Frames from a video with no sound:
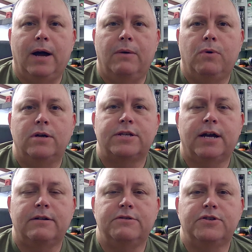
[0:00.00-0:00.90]
whitewash
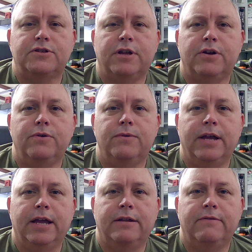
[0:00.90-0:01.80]
out in snow
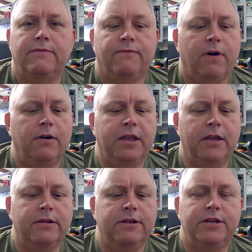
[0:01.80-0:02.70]
and foggy
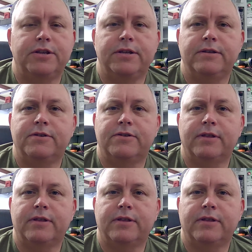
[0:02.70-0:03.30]
conditions,